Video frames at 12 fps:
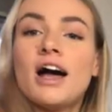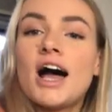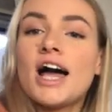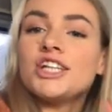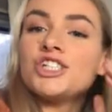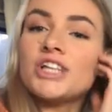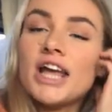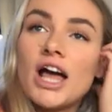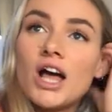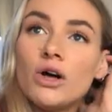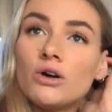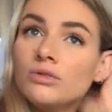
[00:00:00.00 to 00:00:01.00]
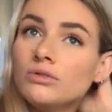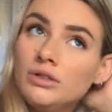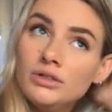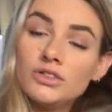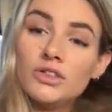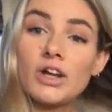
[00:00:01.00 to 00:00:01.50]

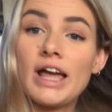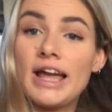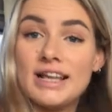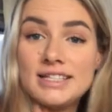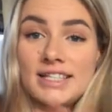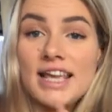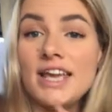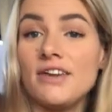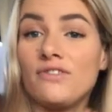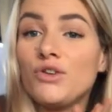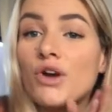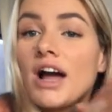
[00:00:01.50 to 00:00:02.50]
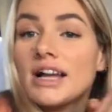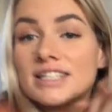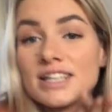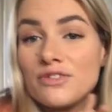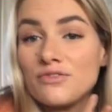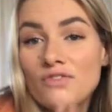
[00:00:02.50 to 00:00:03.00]
Okay, see if you guys
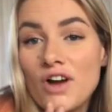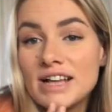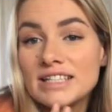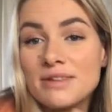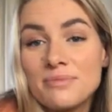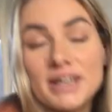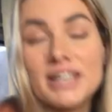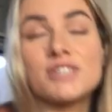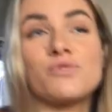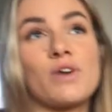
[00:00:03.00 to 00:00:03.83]
can find some things